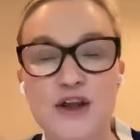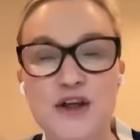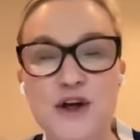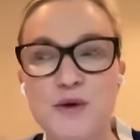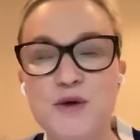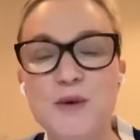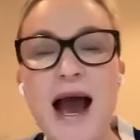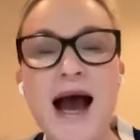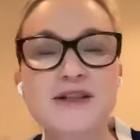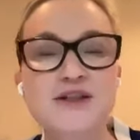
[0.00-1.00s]
you know, you
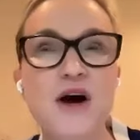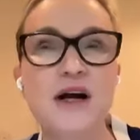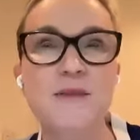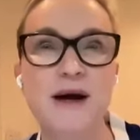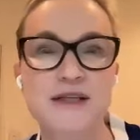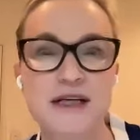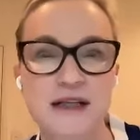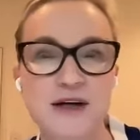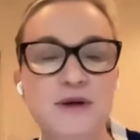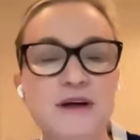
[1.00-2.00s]
can't talk about
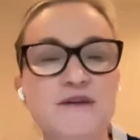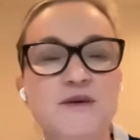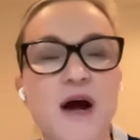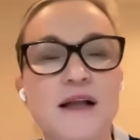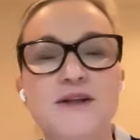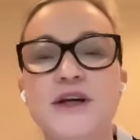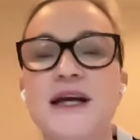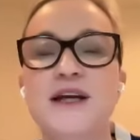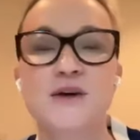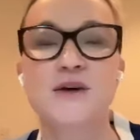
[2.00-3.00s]
decluttering if you're not
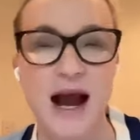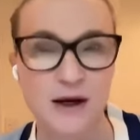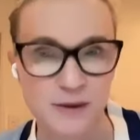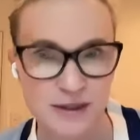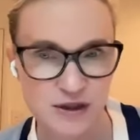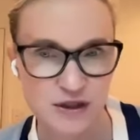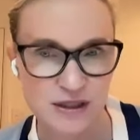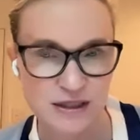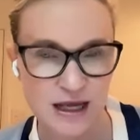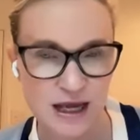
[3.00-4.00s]
looking at your
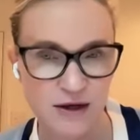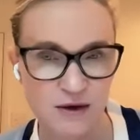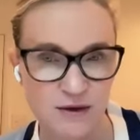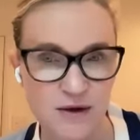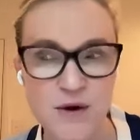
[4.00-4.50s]
acquisition cycle.